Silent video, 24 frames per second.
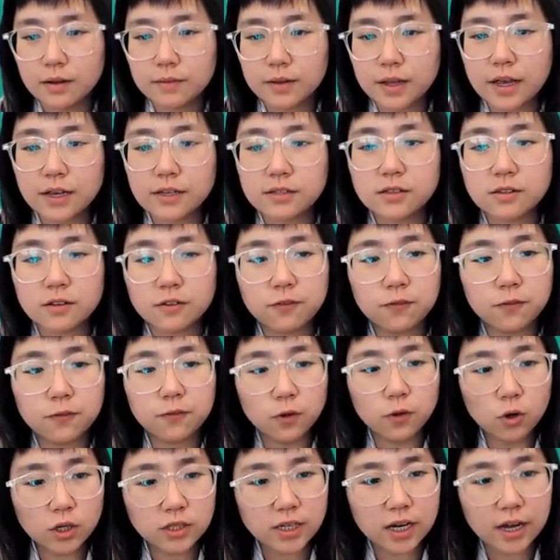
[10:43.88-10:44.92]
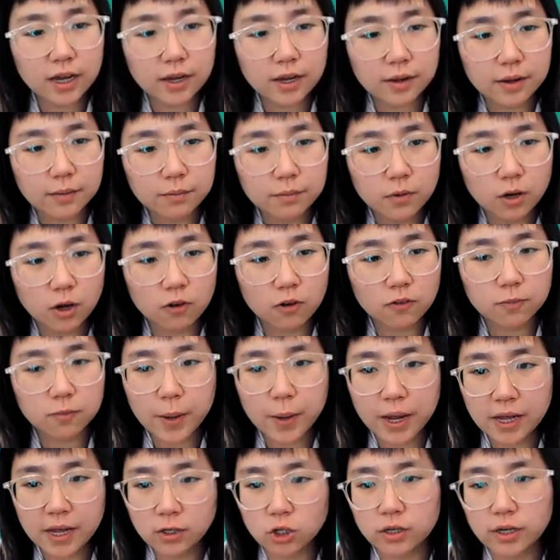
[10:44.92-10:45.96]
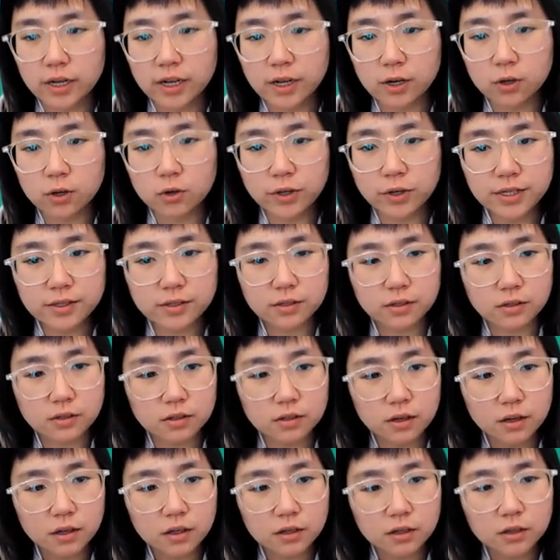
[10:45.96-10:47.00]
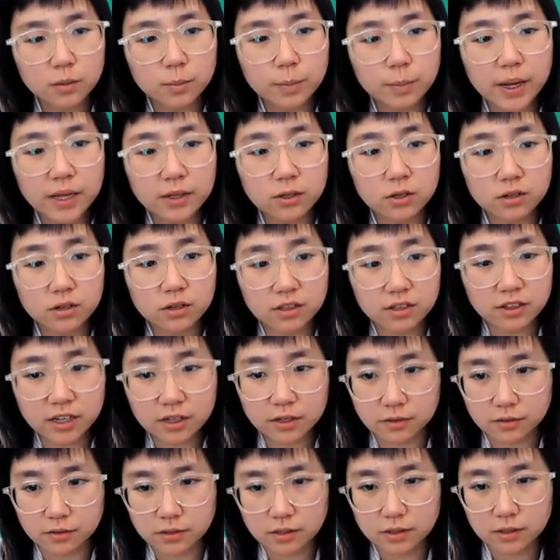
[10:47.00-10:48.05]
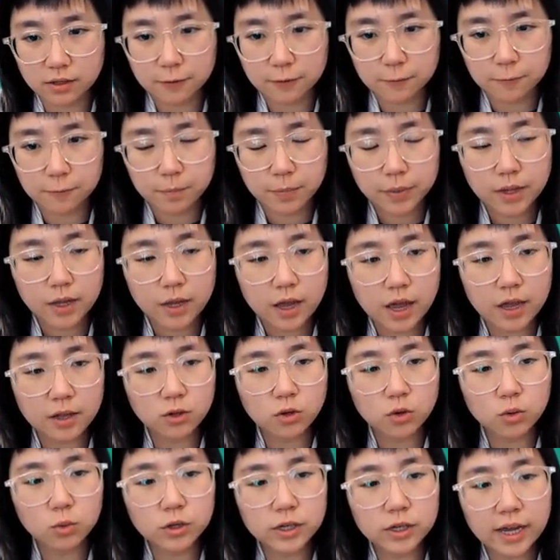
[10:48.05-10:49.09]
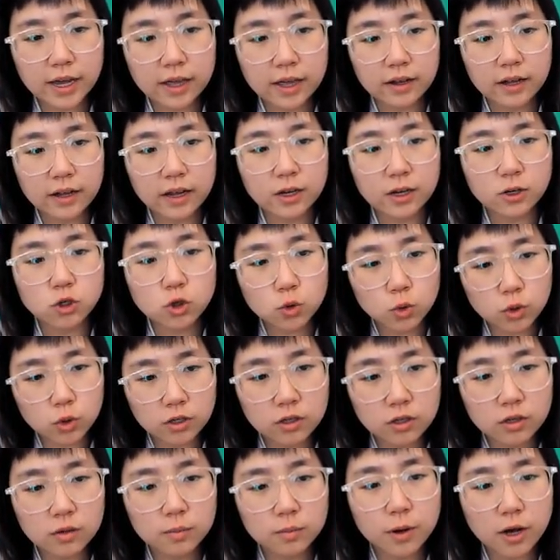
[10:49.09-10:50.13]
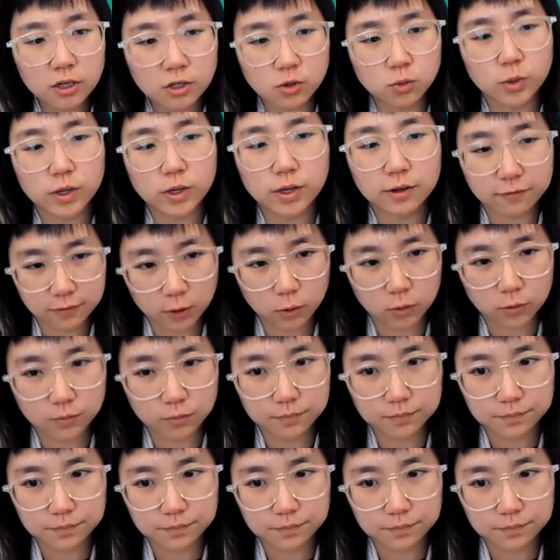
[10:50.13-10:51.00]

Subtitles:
As the floor time of batter increases, the batter thickens, and you will get a shorter Bostwick flow.